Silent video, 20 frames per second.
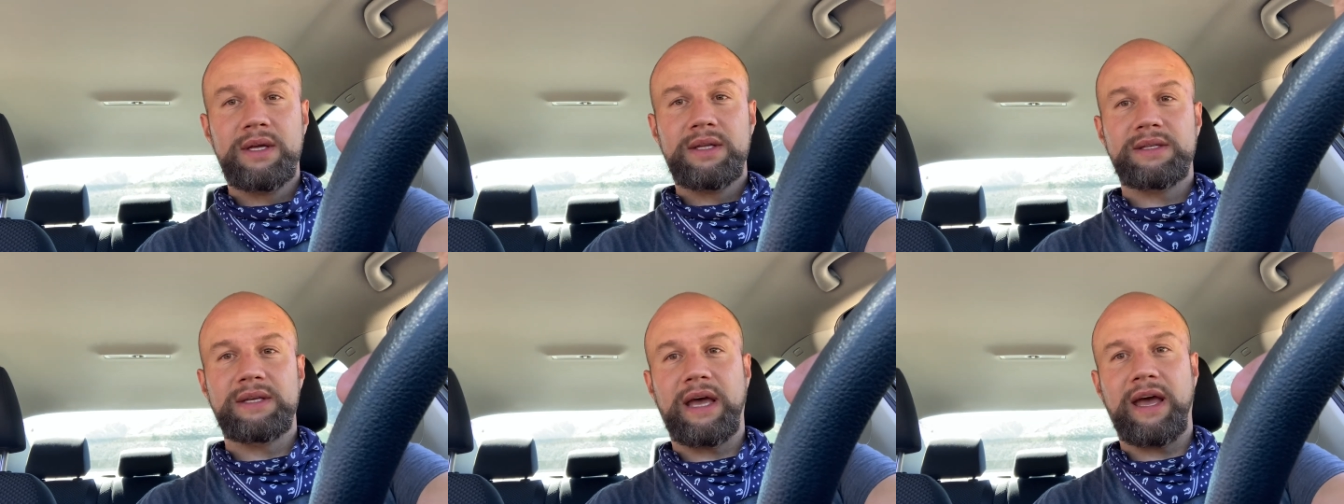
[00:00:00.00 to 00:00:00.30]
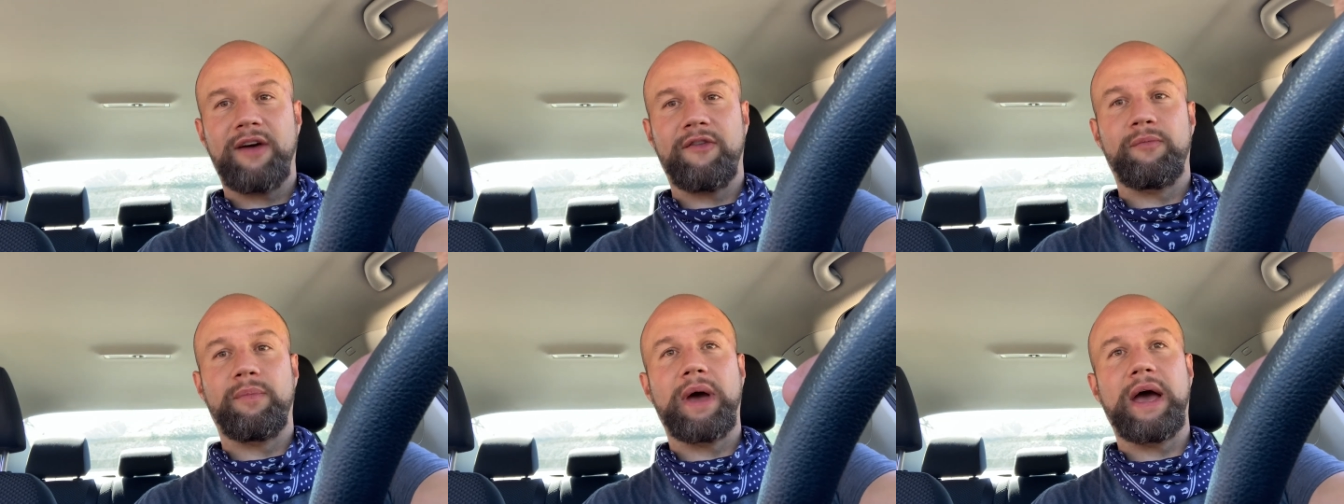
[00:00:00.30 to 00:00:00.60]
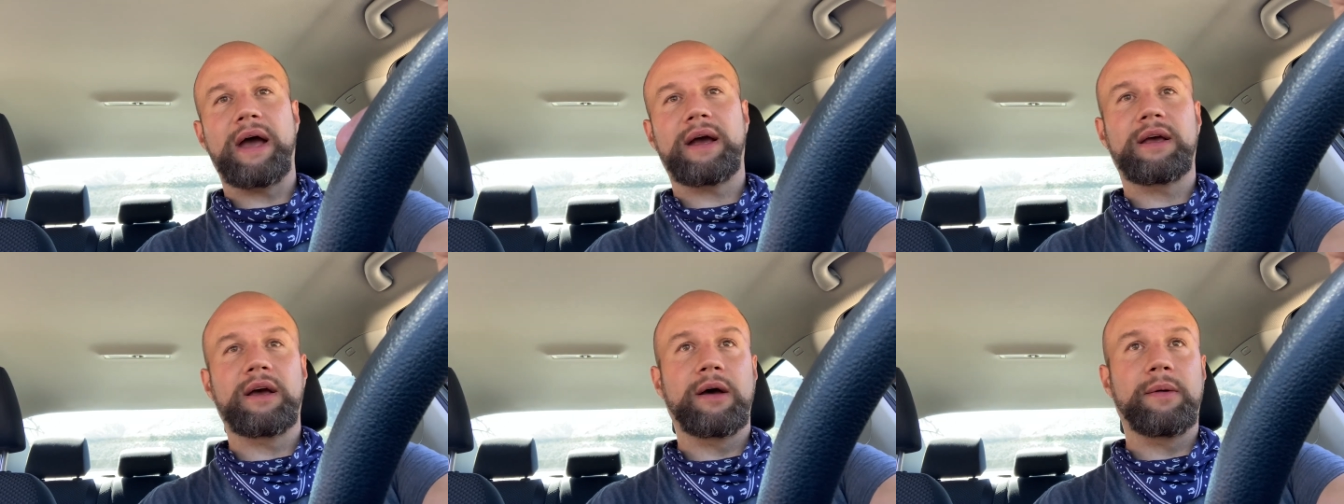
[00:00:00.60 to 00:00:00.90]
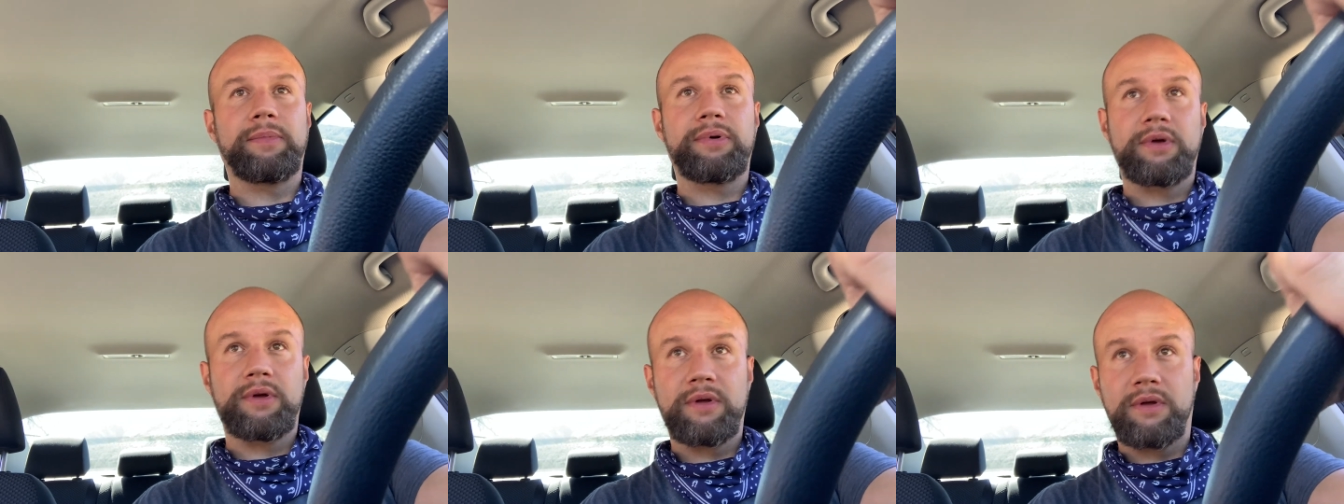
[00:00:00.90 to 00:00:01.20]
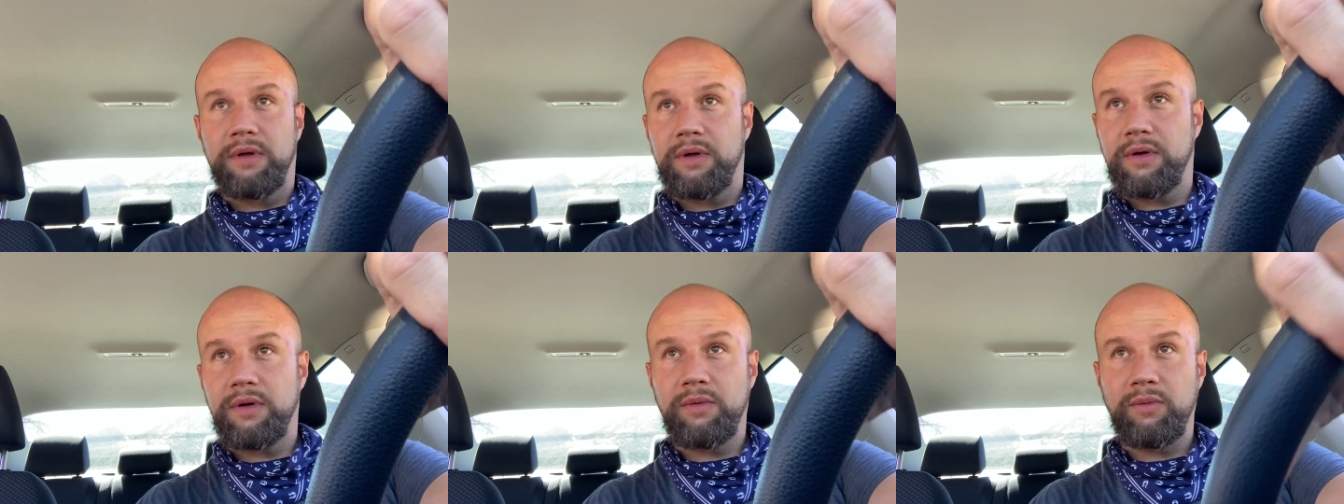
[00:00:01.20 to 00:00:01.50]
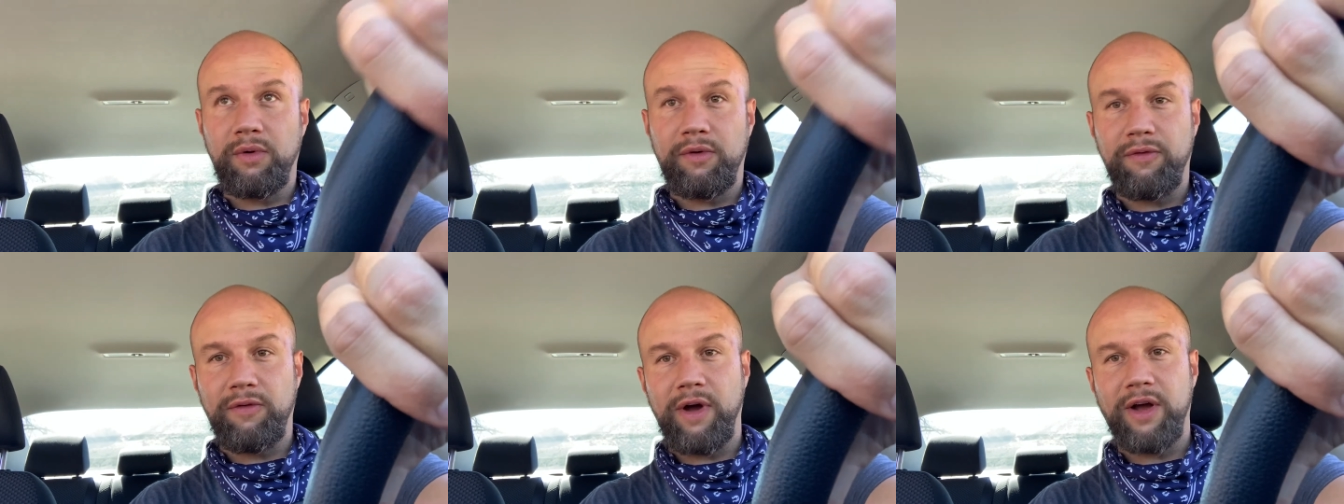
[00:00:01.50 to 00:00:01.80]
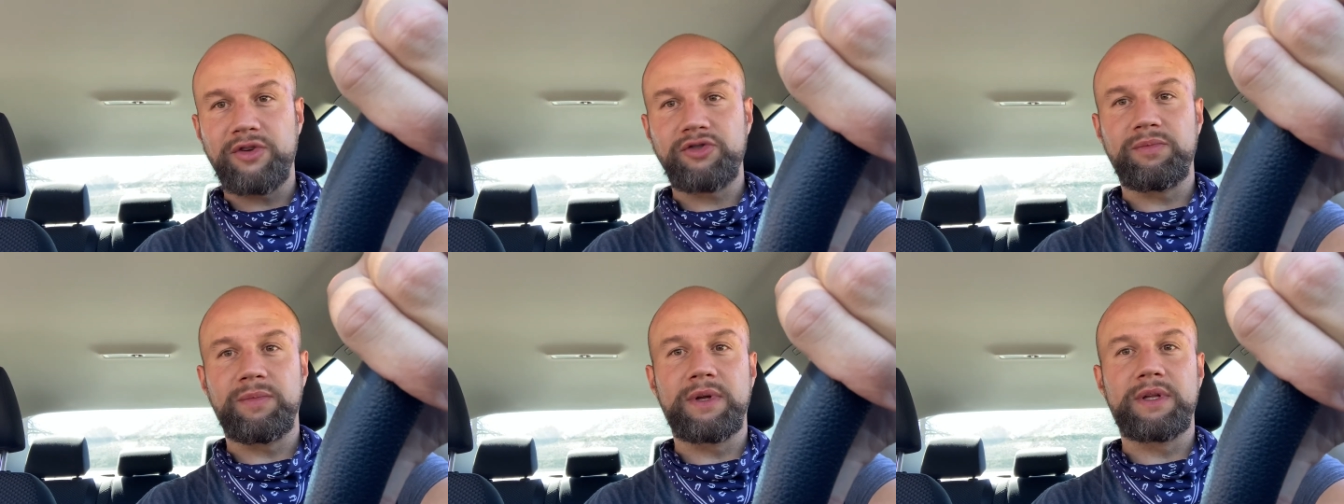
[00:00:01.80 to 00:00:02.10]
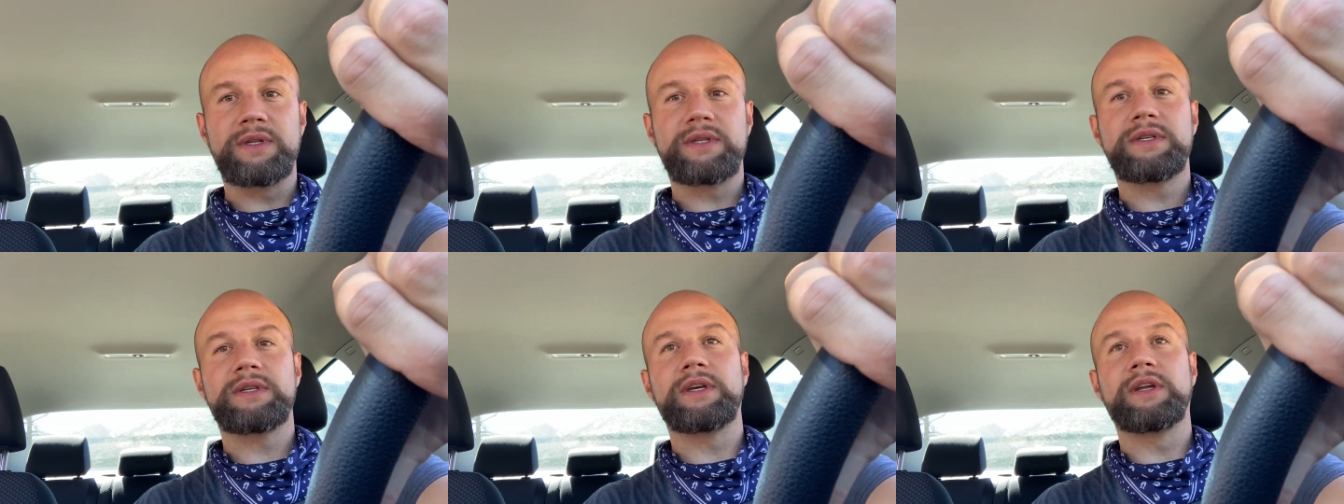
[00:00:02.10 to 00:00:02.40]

to have backup refreshments